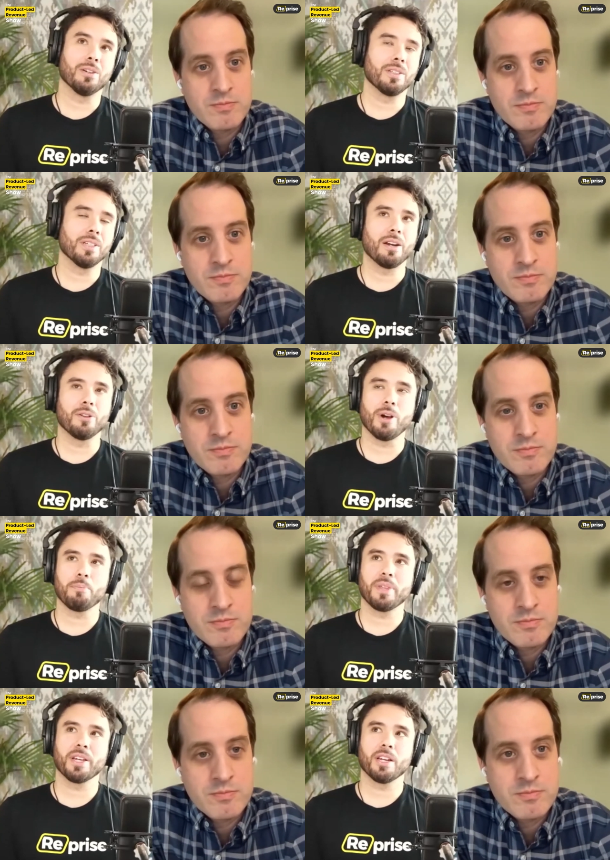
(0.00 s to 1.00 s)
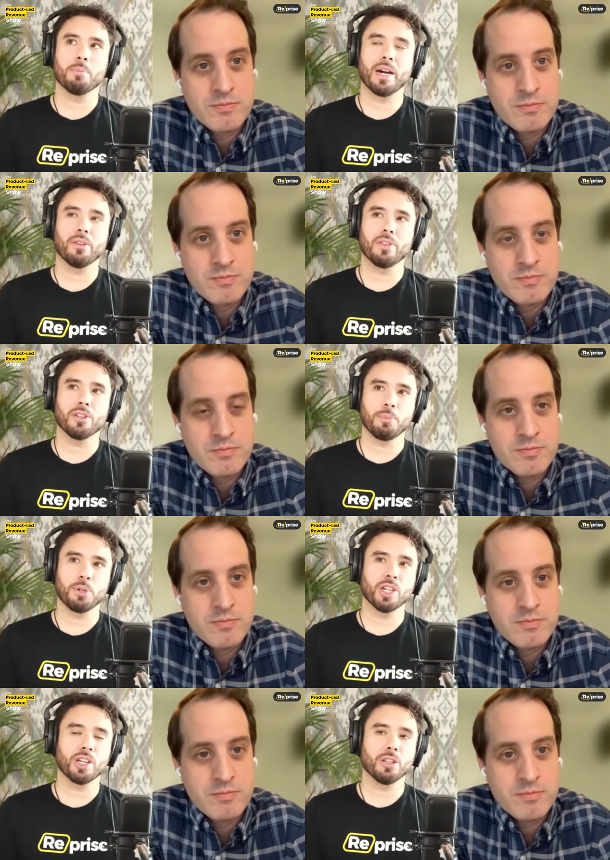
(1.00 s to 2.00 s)
Speaker 1: I don't know. I'm thinking about this
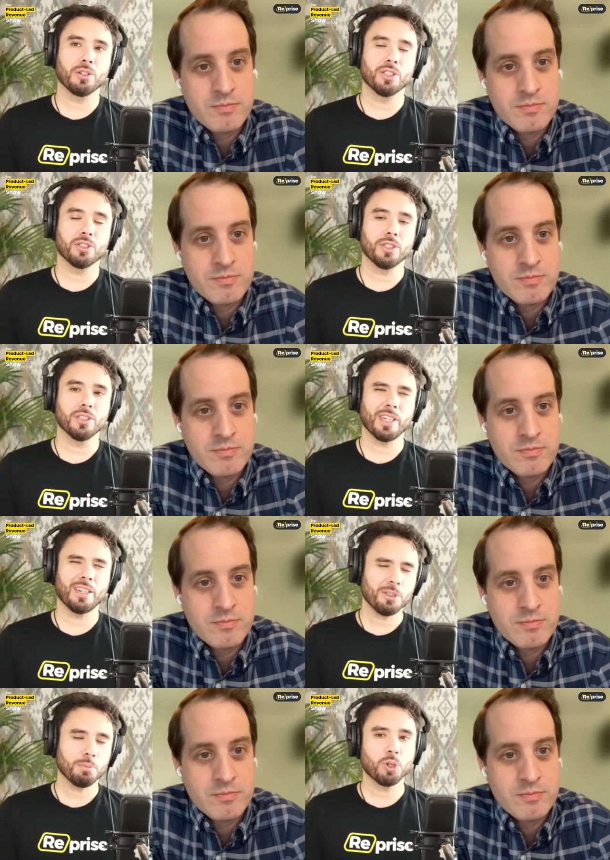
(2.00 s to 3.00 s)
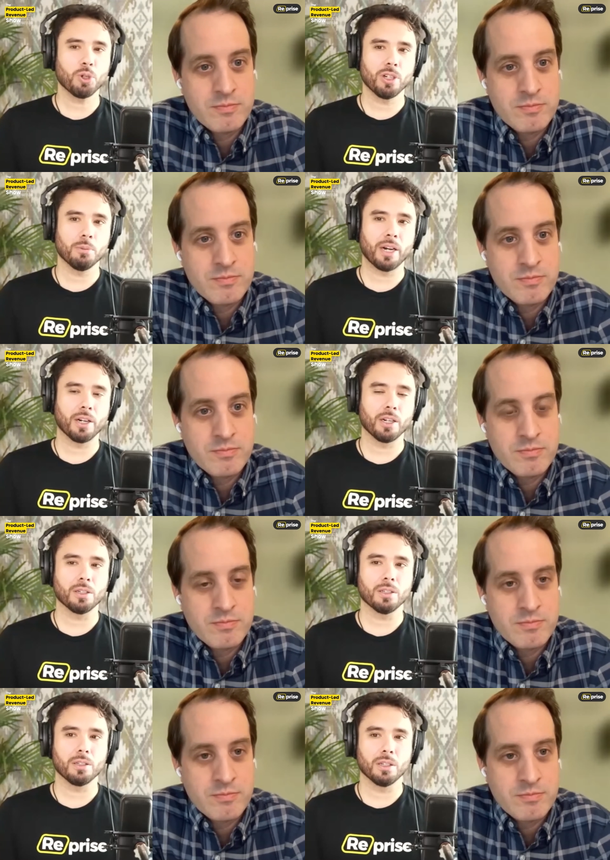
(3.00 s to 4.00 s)
particular instance. I've spoken about
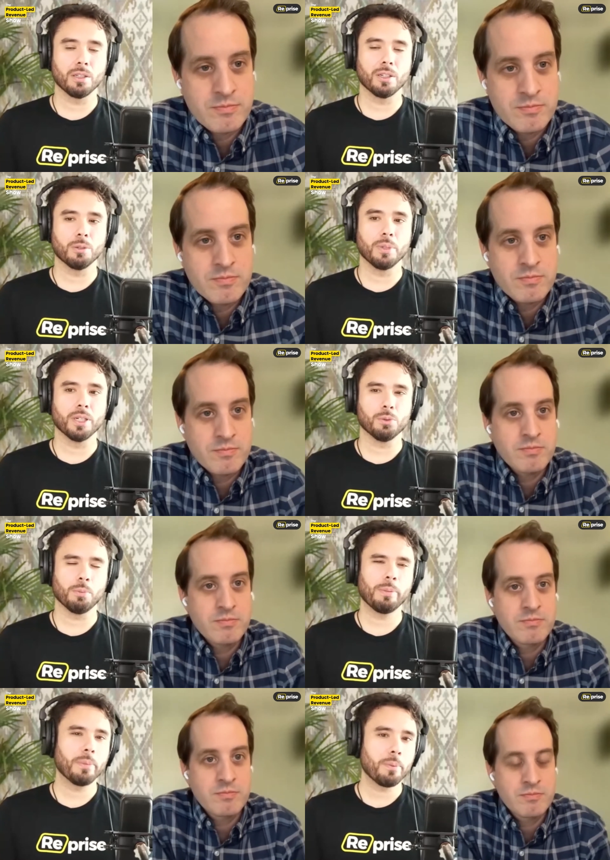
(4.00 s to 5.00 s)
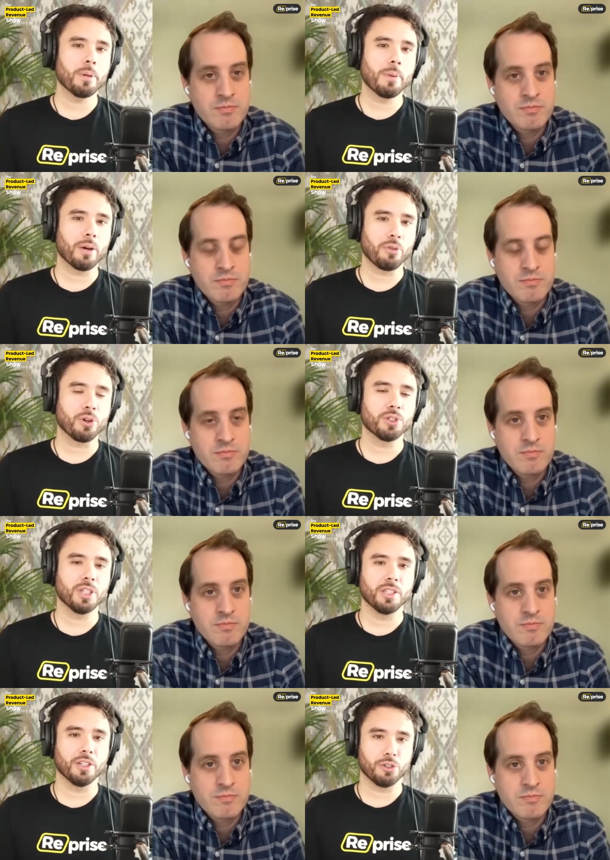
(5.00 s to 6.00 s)
it a, a, little bit, maybe about
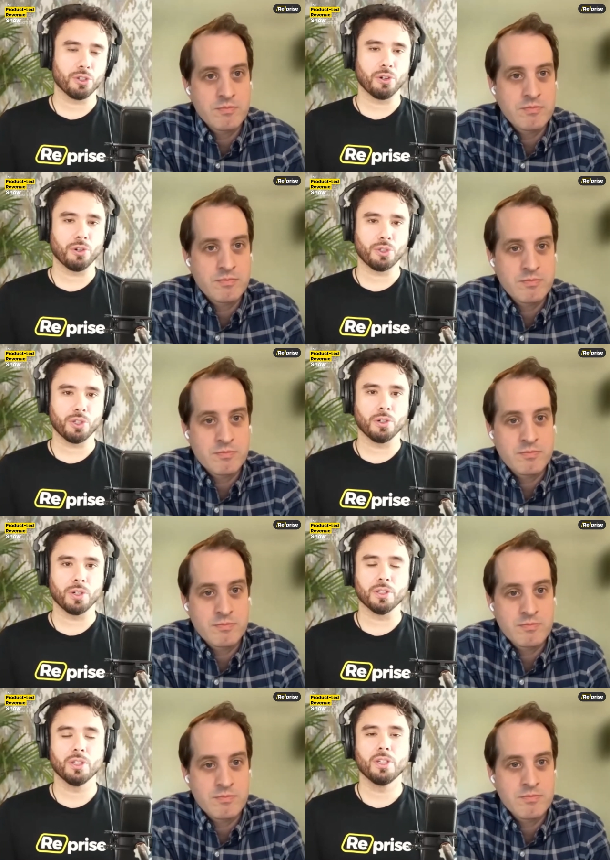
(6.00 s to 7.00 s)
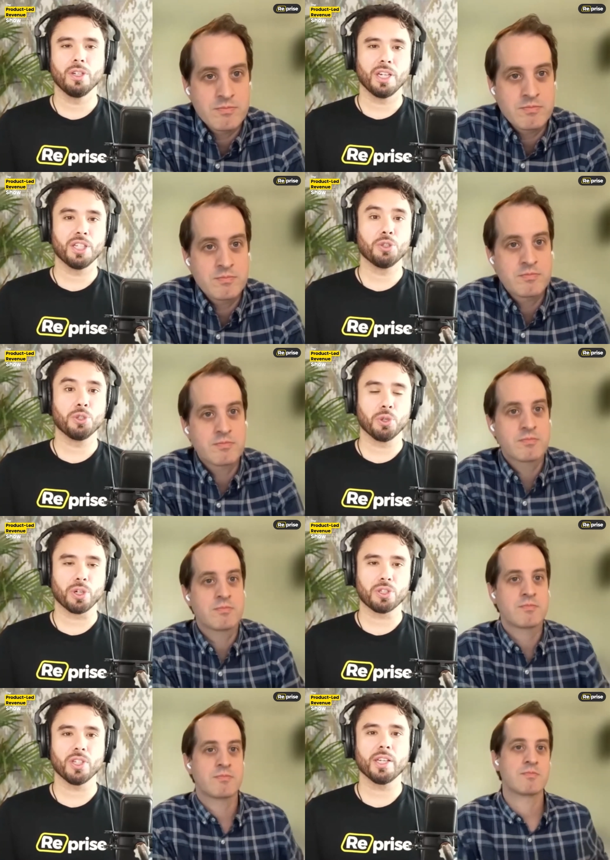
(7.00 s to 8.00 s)
13 years ago or so in, in New
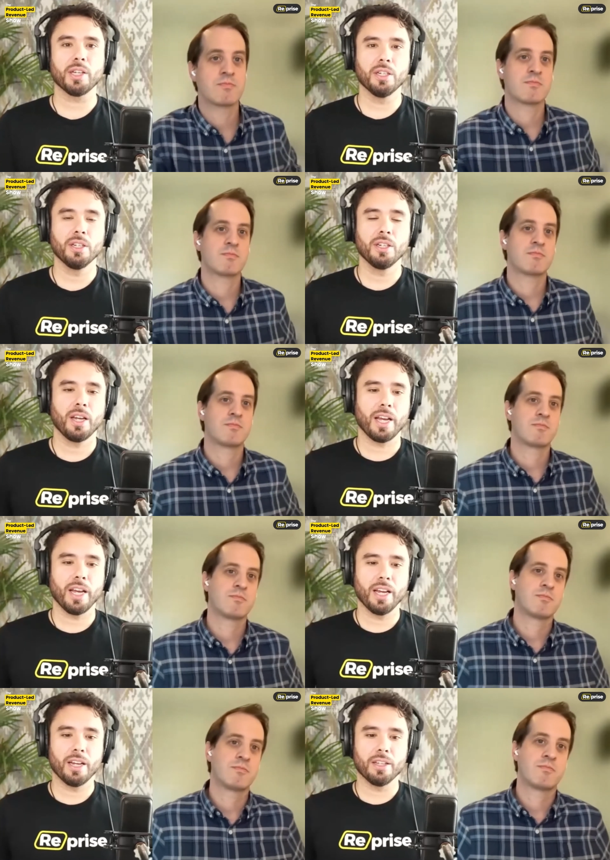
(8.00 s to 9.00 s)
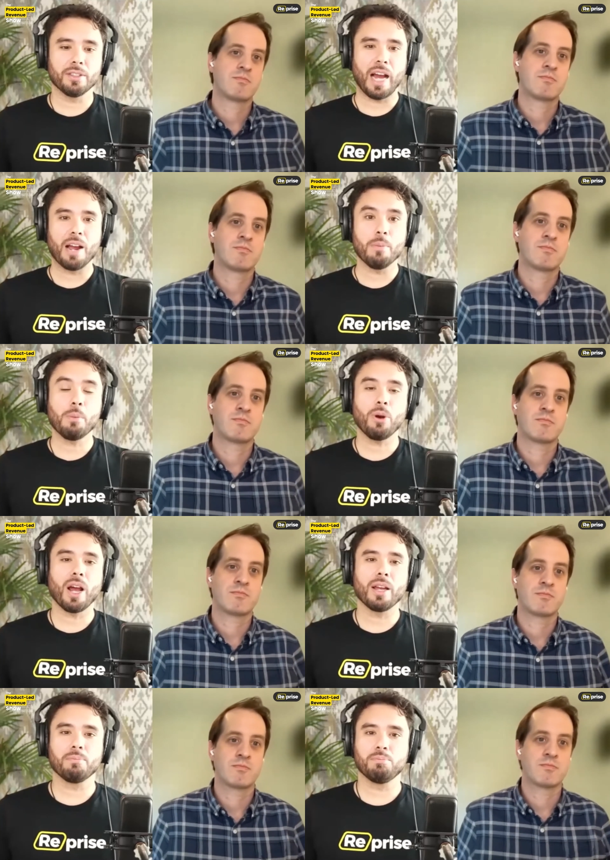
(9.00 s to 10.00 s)
York City. And I remember
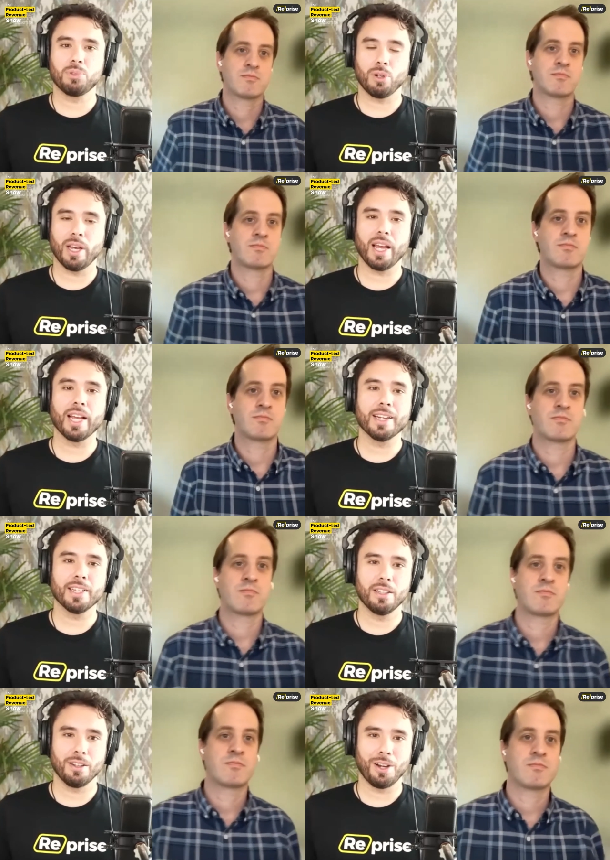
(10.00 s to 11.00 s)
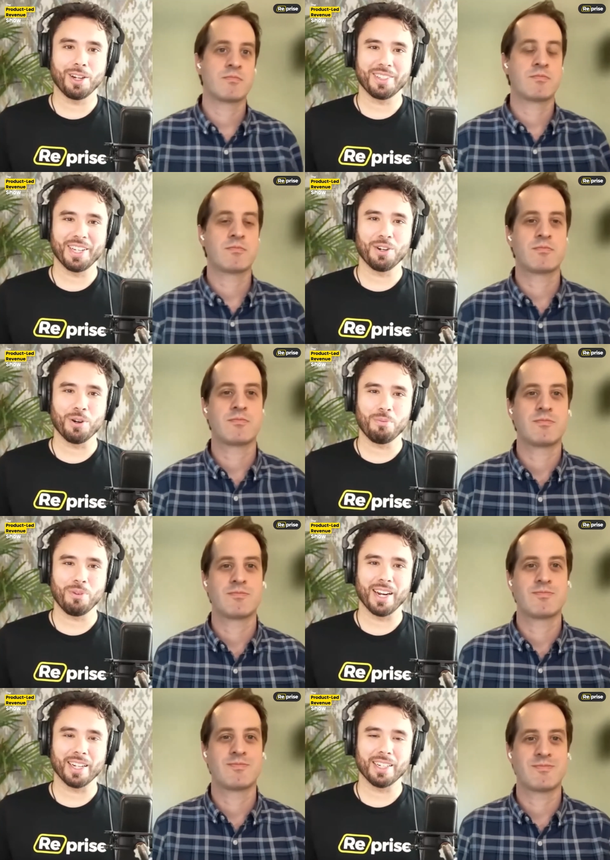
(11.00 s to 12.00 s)
I sort of hated the long tail or
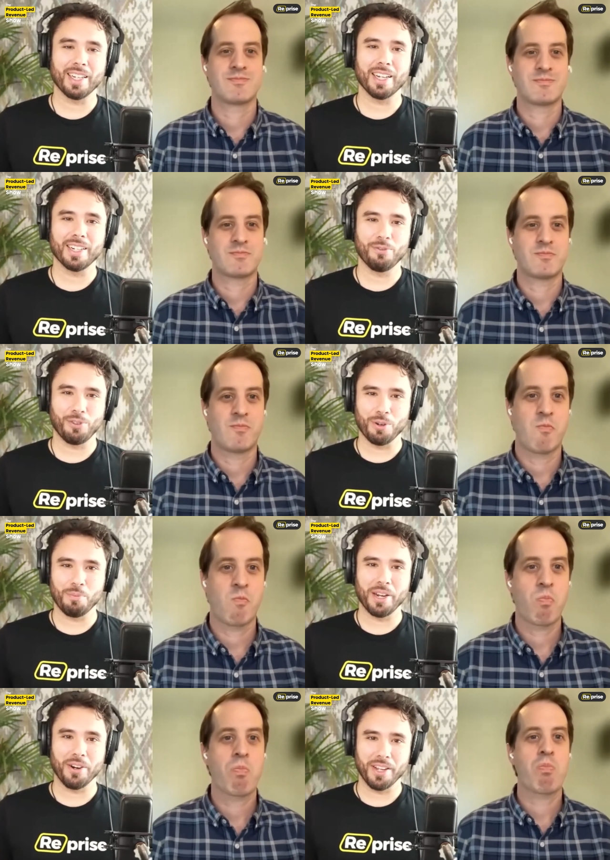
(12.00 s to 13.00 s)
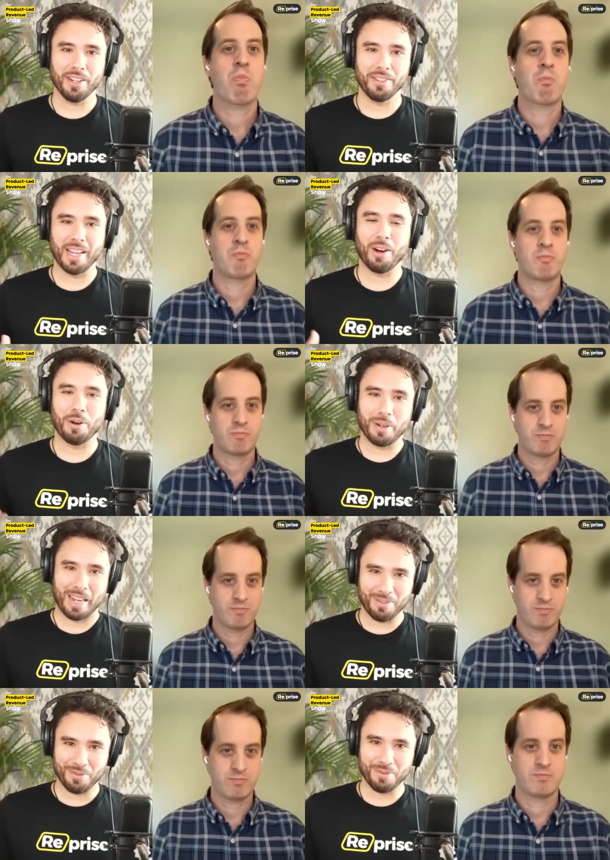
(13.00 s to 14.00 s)
product led for a period. Now
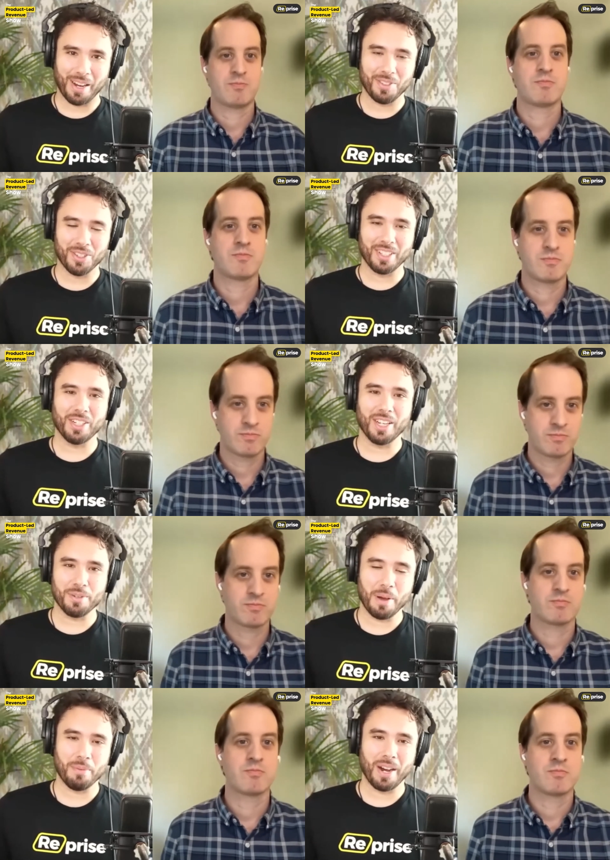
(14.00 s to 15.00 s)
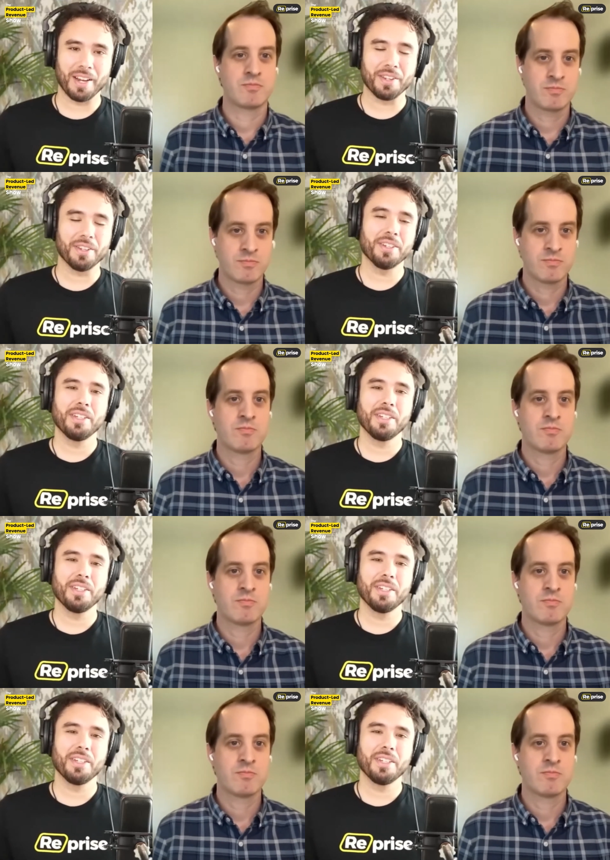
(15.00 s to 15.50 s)
I've obviously changed my mind